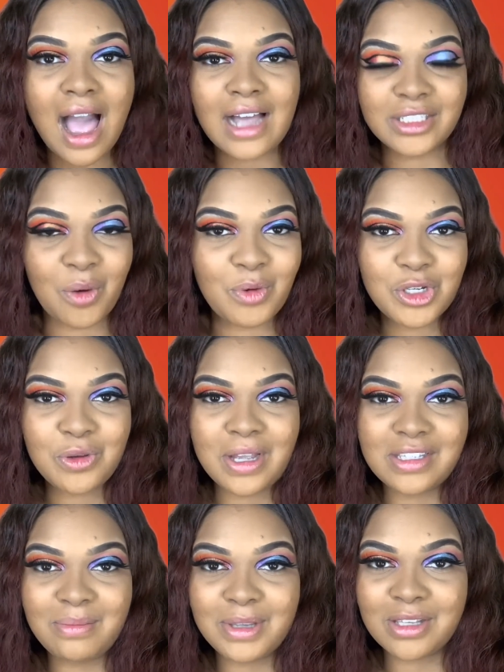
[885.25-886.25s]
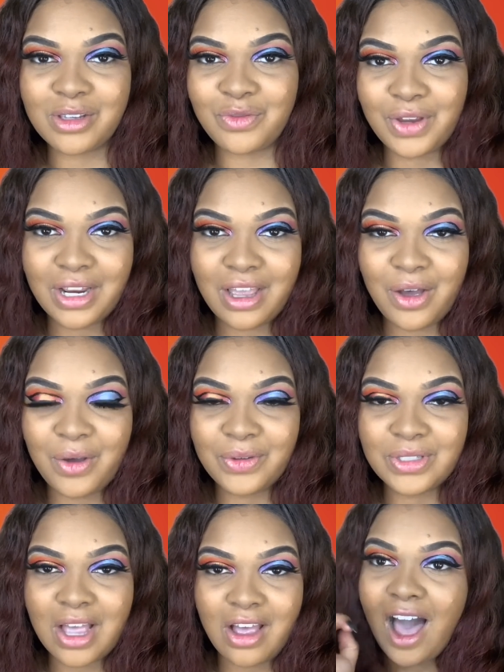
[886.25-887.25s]
Don't want you guys to miss those
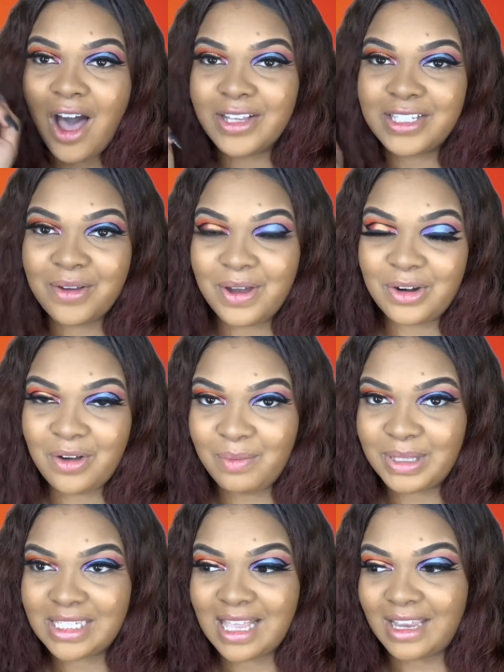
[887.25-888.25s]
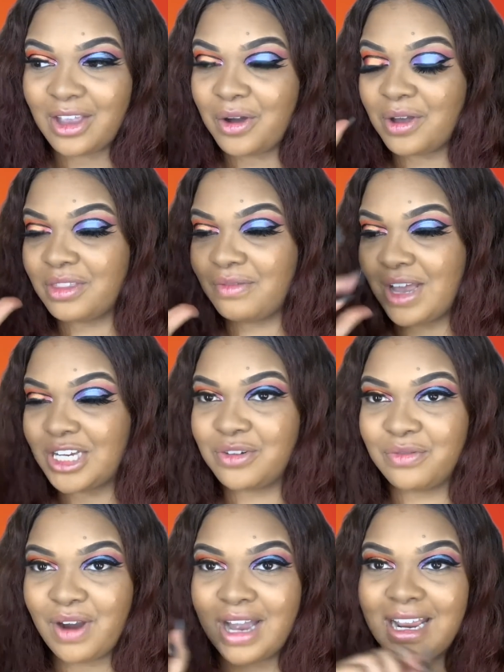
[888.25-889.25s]
videos. Also, I know I've been slacking on the Fashion
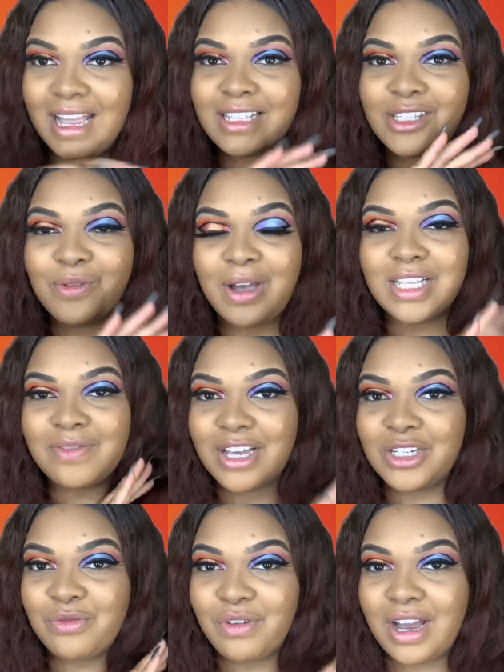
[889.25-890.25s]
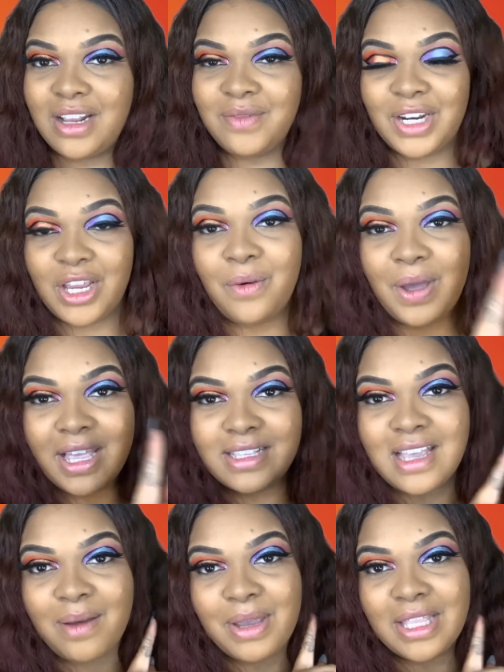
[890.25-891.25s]
Fridays. You guys, Fashion Friday video is
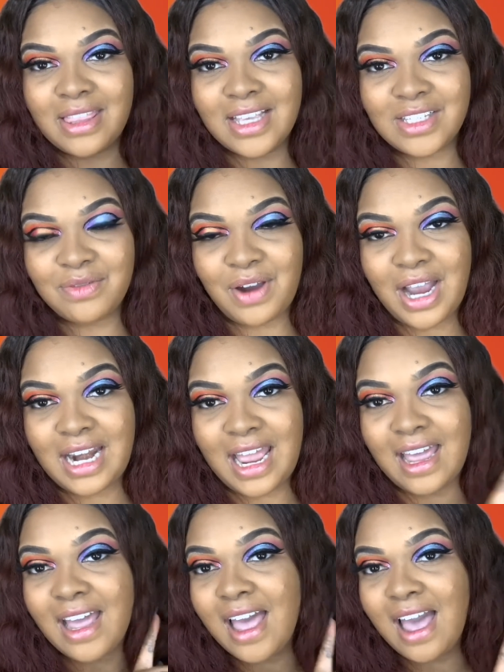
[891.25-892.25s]
coming this Friday.